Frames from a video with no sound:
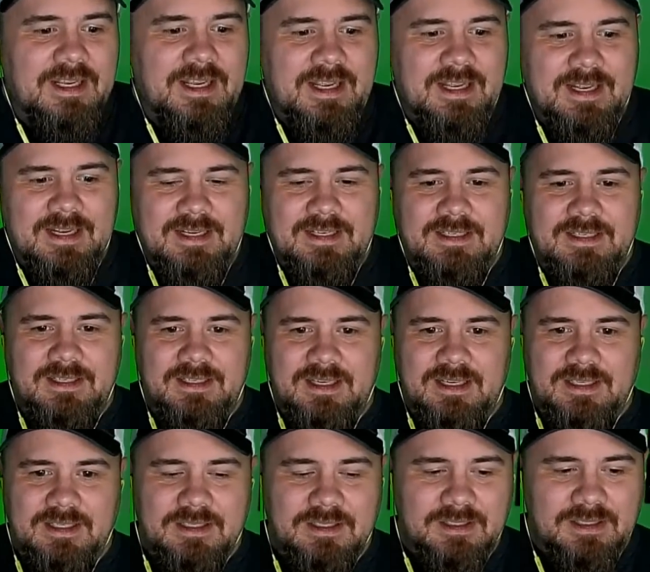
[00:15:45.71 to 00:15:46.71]
And
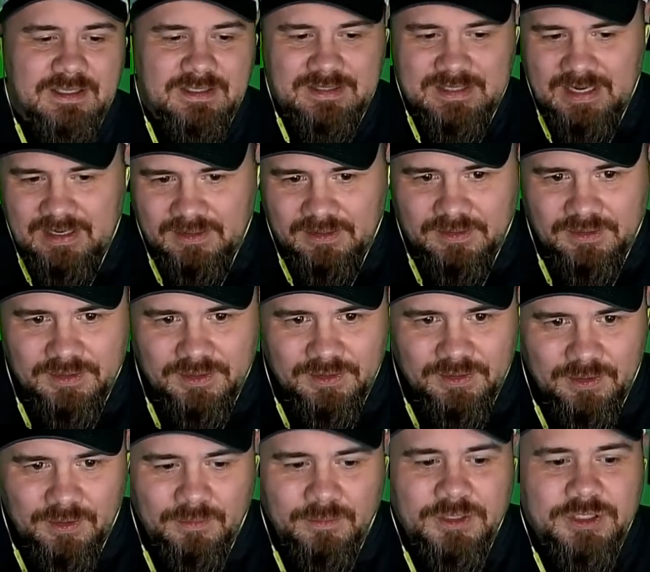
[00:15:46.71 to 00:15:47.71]
it's tailored to
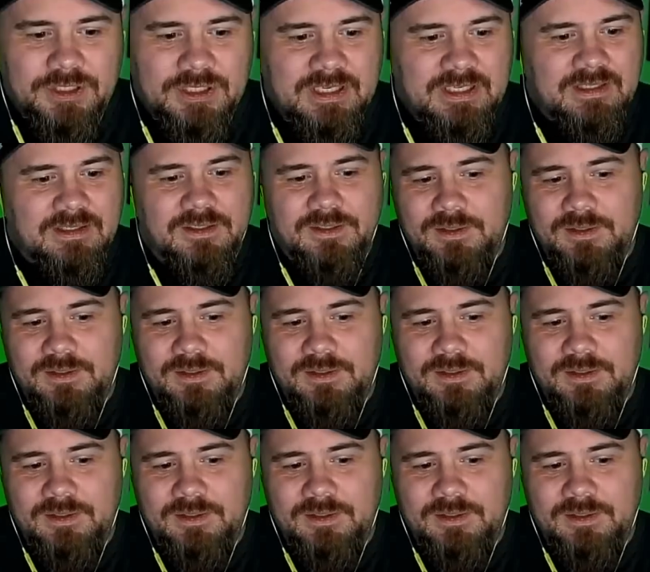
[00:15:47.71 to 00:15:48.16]
your machine.